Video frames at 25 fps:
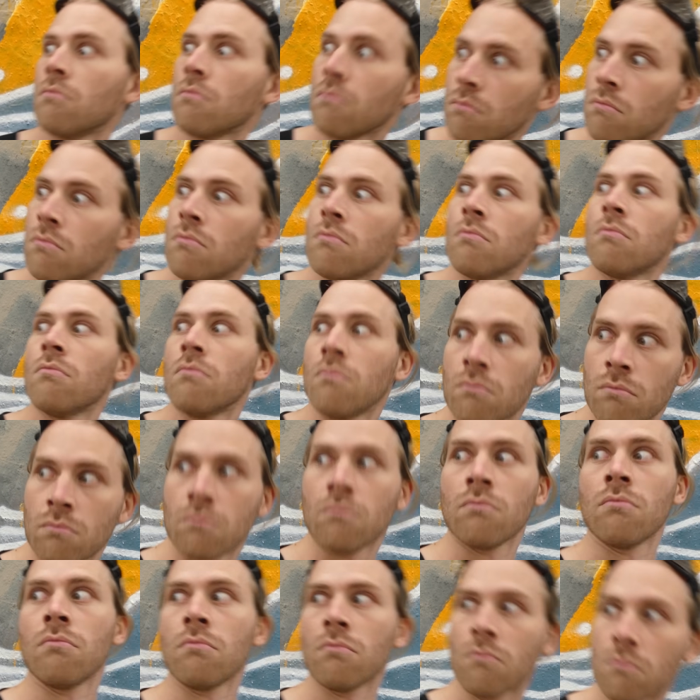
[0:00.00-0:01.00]
like
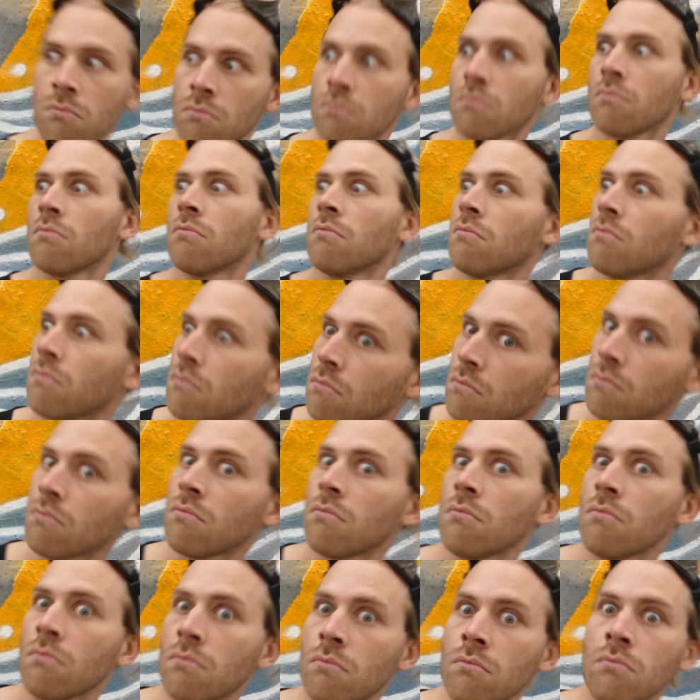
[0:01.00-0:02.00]
partying during the day,
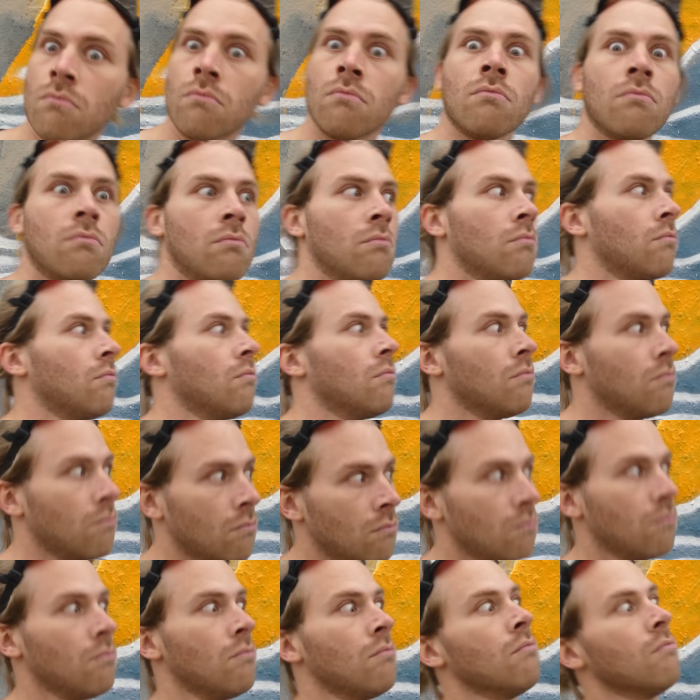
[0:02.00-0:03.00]
because then I have to
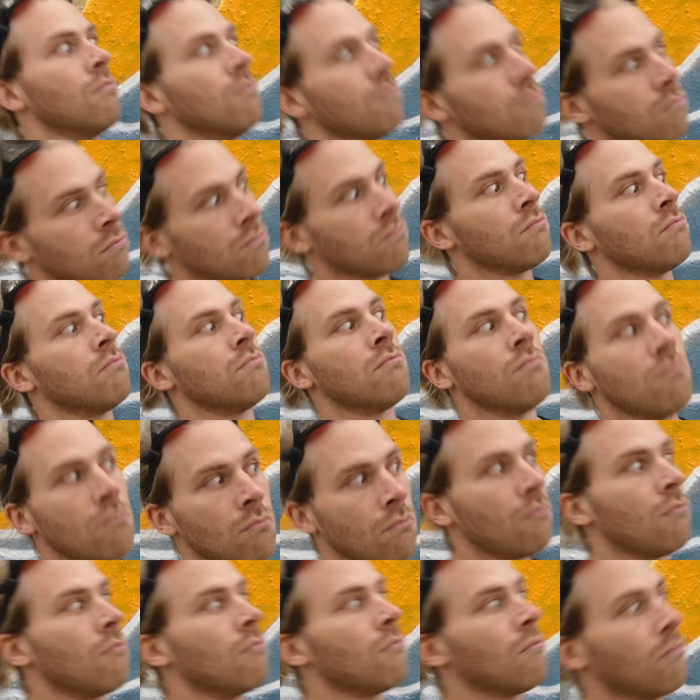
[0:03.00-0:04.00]
see all the people
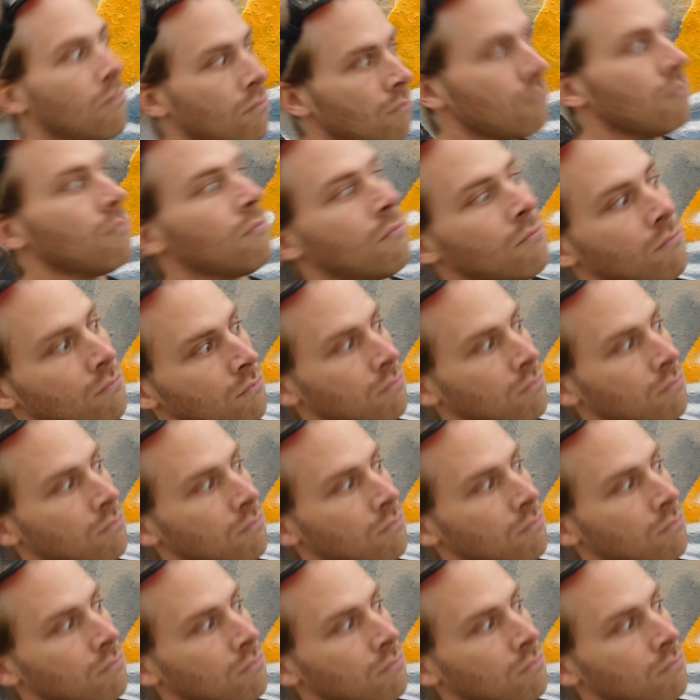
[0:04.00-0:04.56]
on drugs,